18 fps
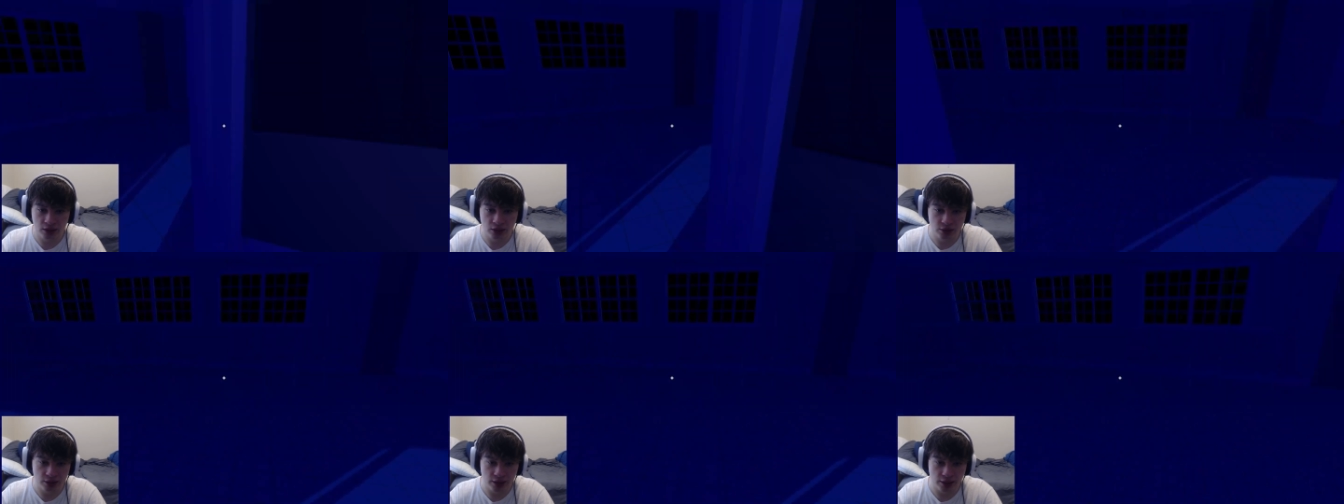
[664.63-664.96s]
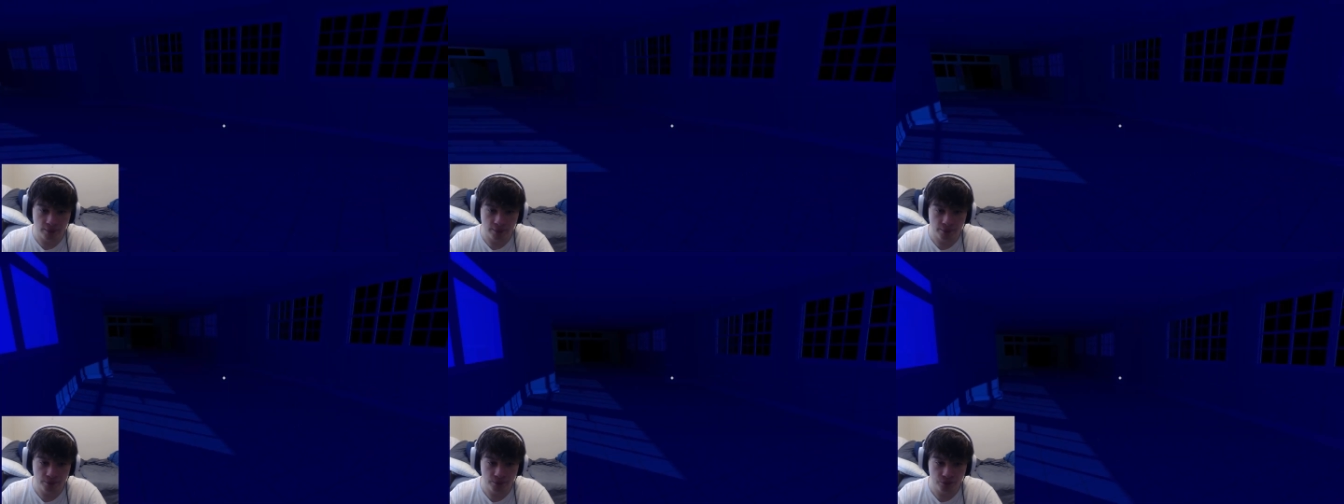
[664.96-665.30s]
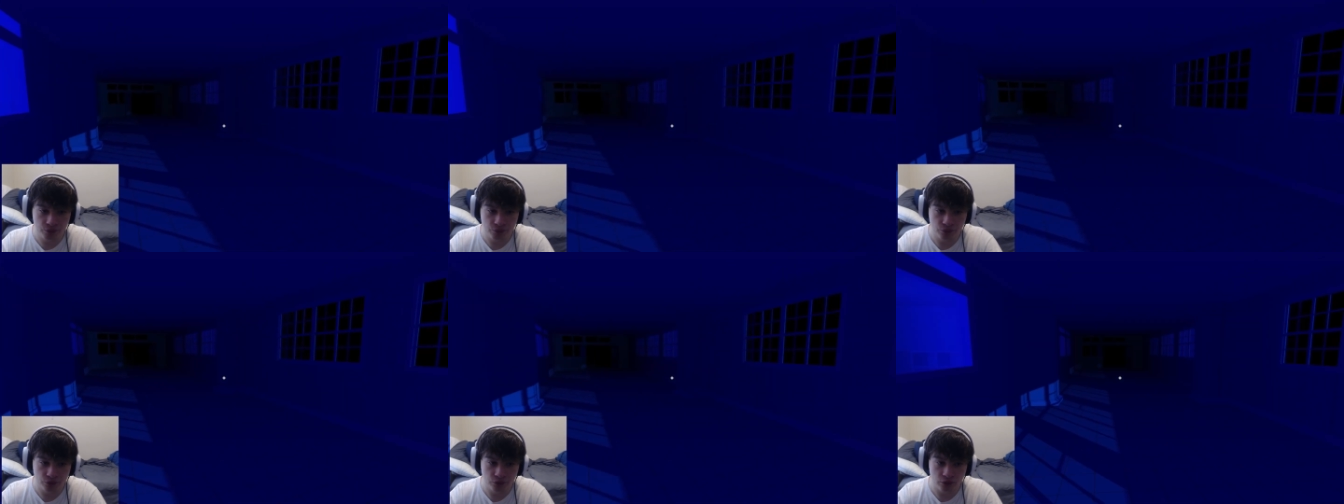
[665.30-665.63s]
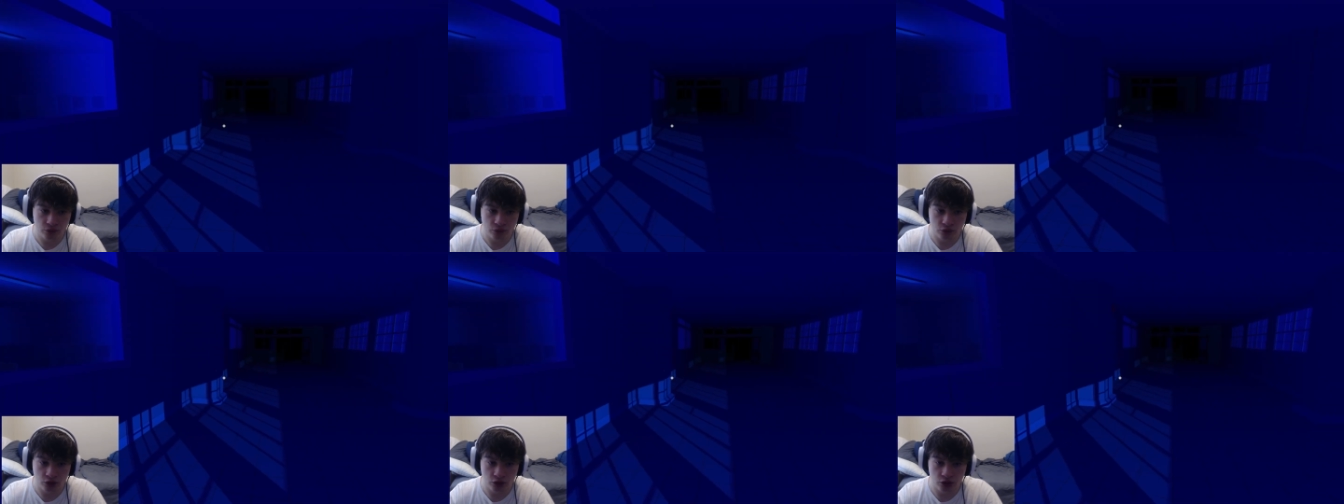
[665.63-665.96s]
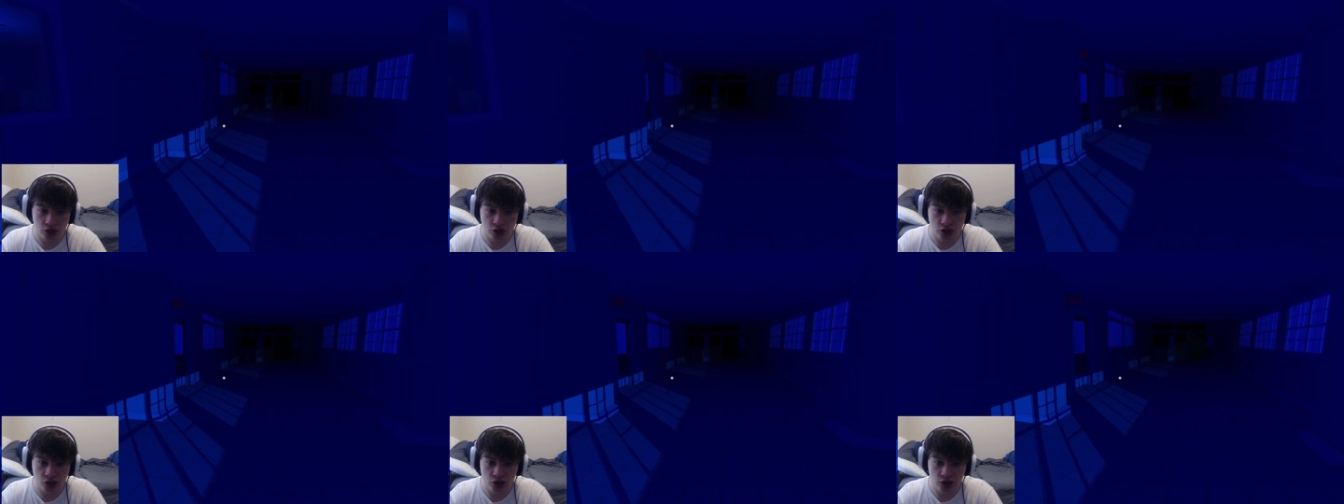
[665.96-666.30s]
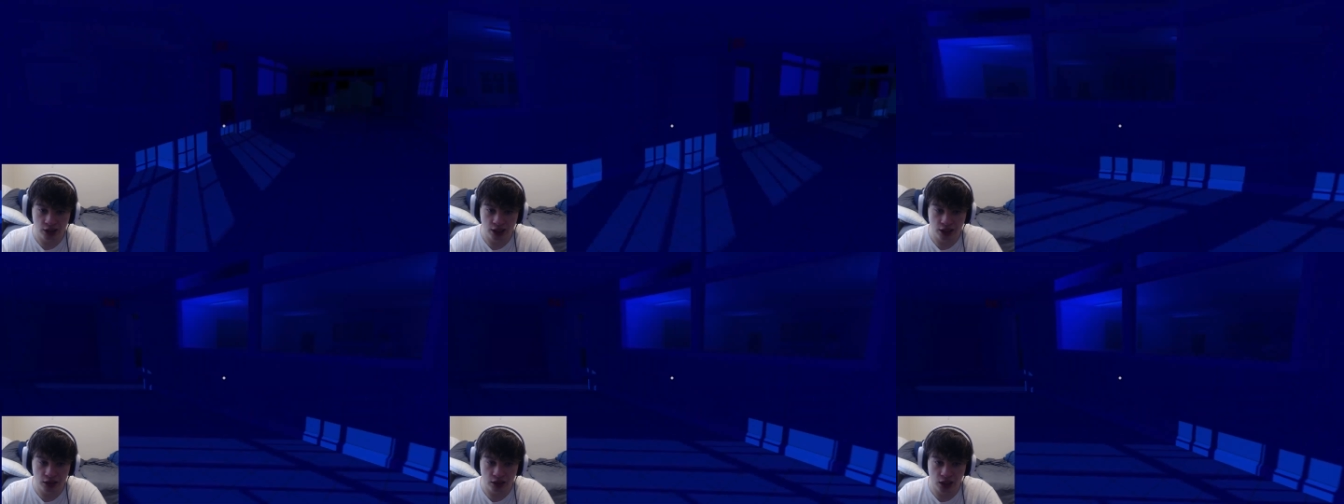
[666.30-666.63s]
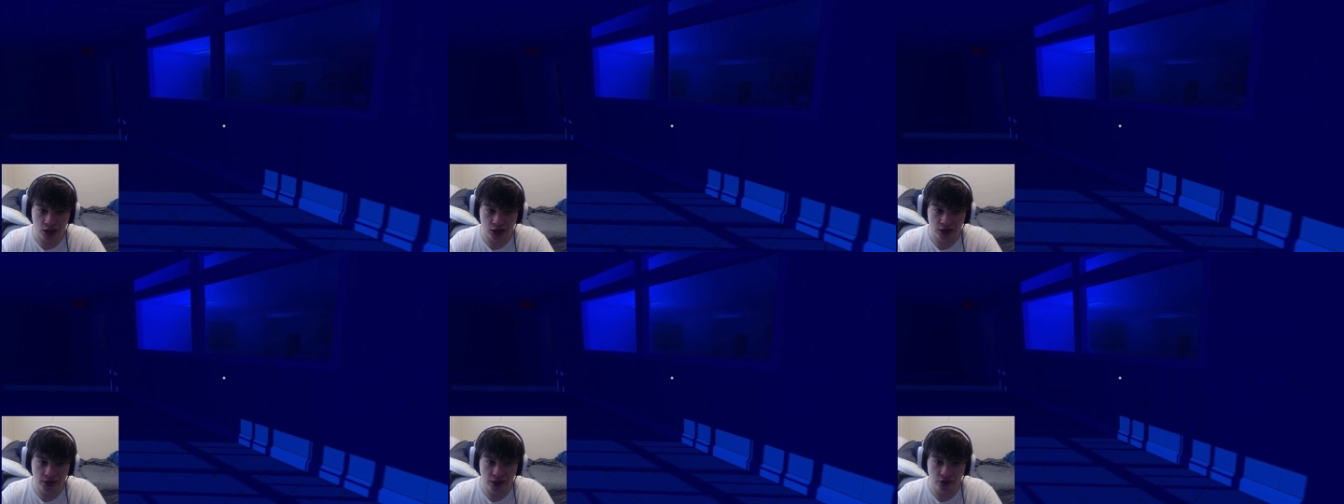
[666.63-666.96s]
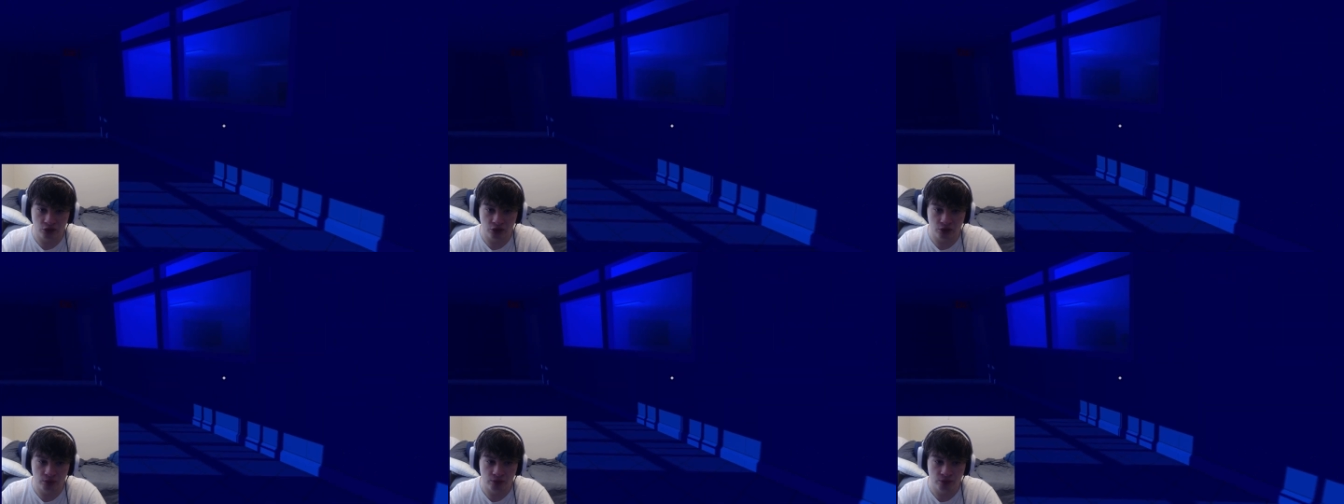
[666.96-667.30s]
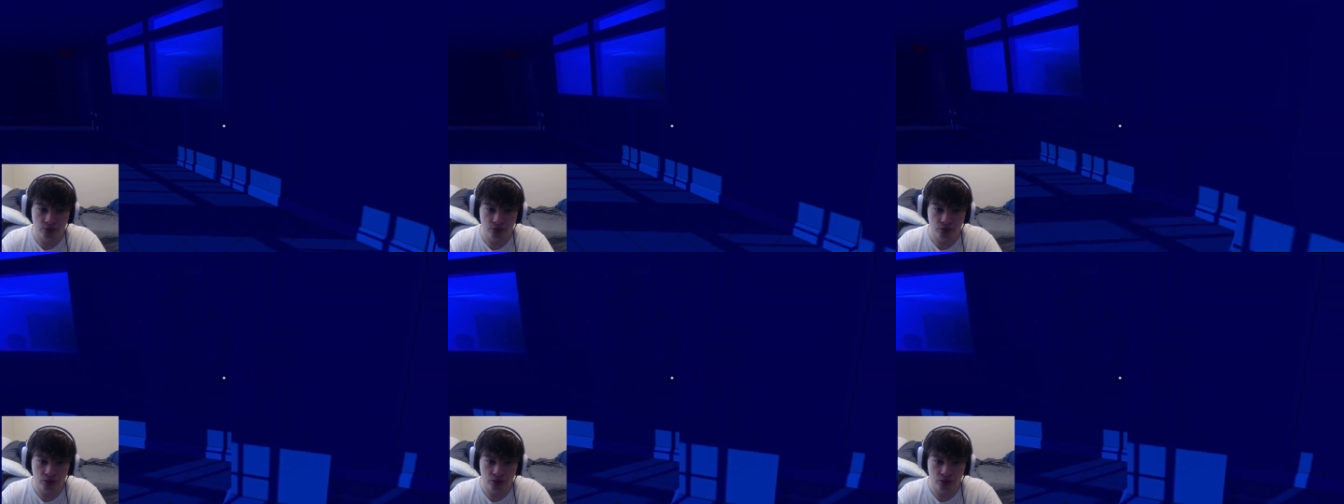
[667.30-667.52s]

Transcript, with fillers: Okay you're getting locked in that room.